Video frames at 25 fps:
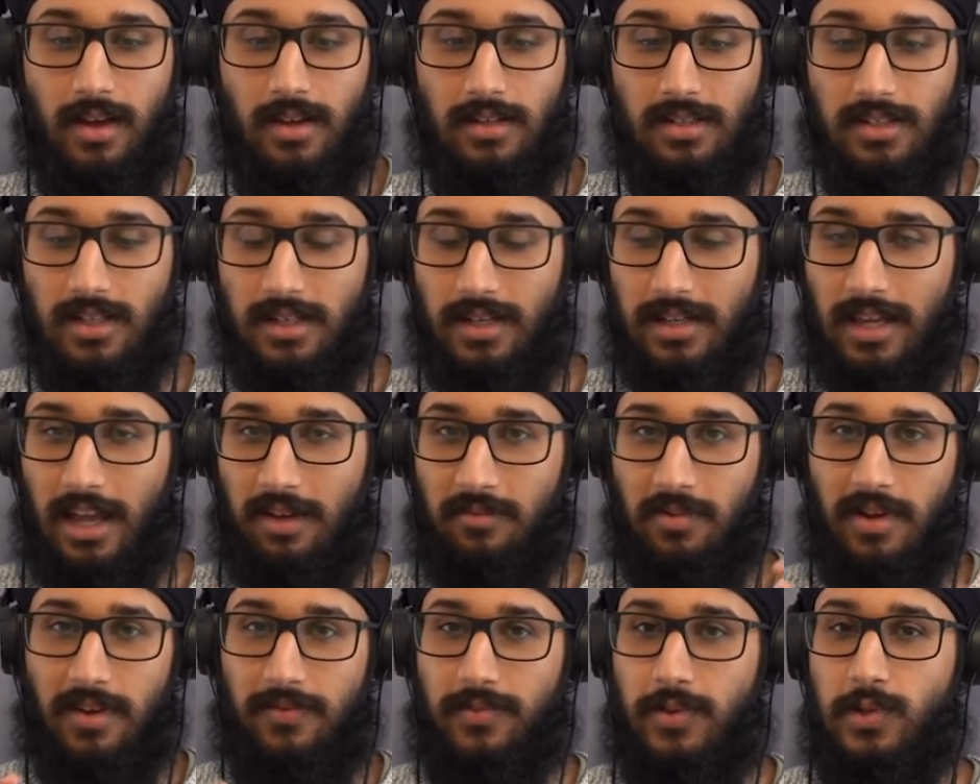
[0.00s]
She
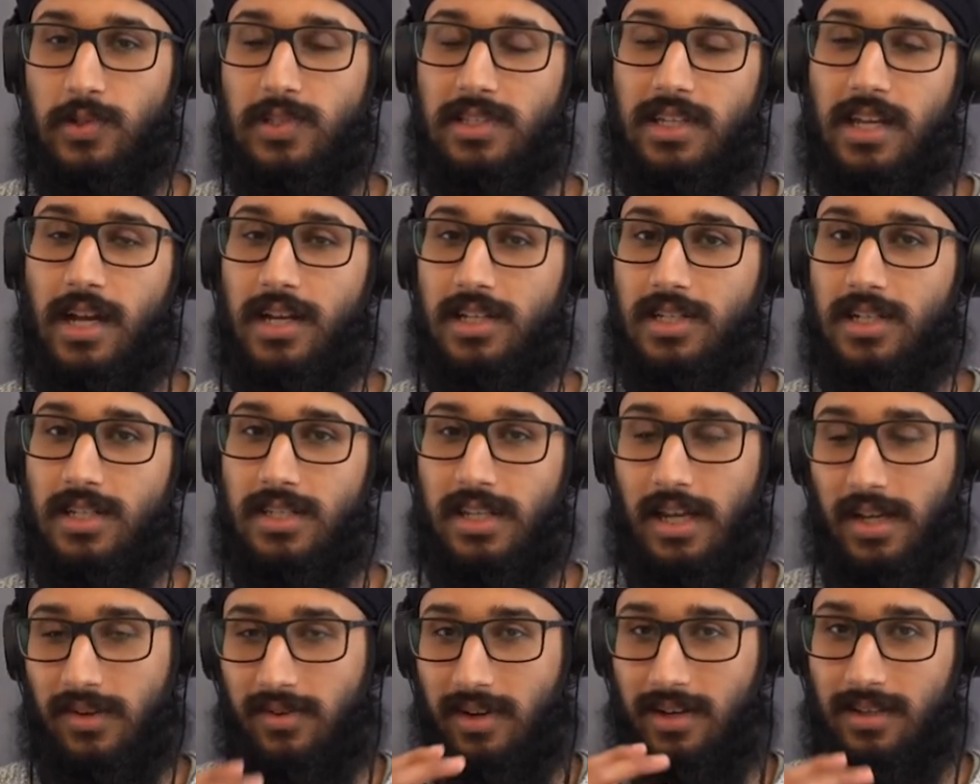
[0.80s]
gave me a few
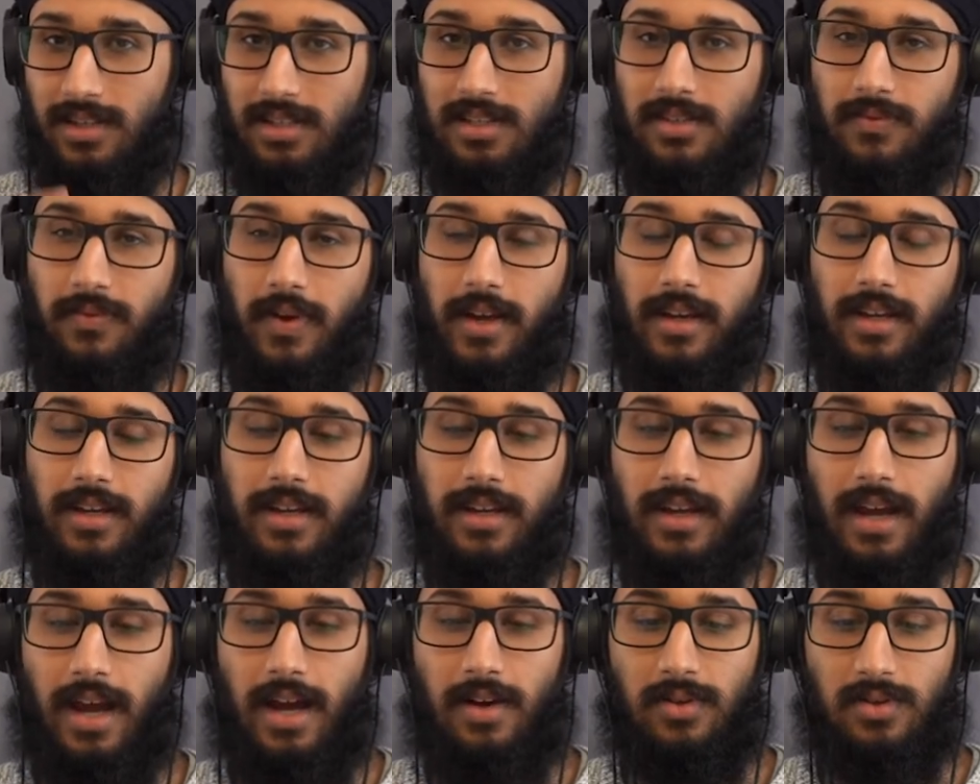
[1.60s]
sketches. I created this fake
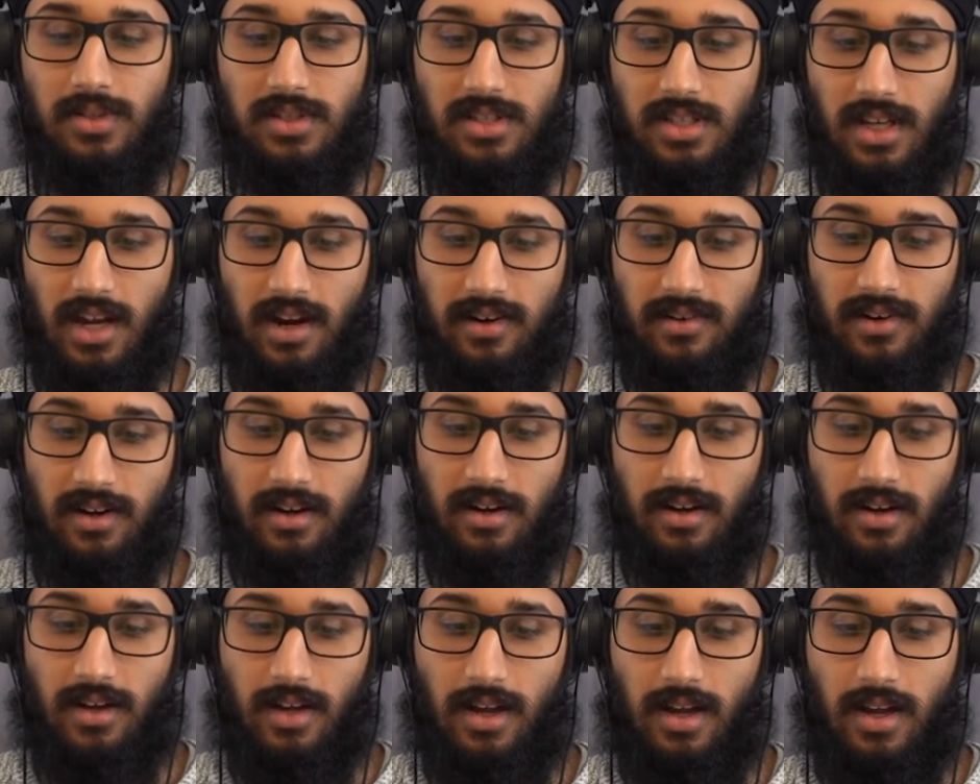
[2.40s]
account,
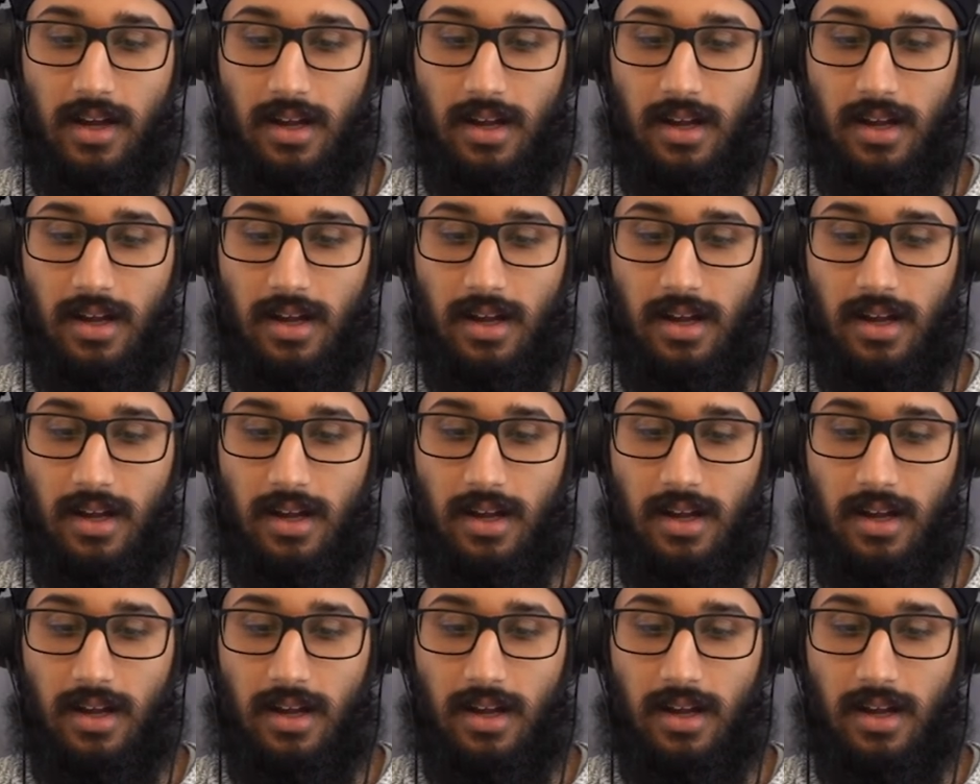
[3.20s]
Sarah.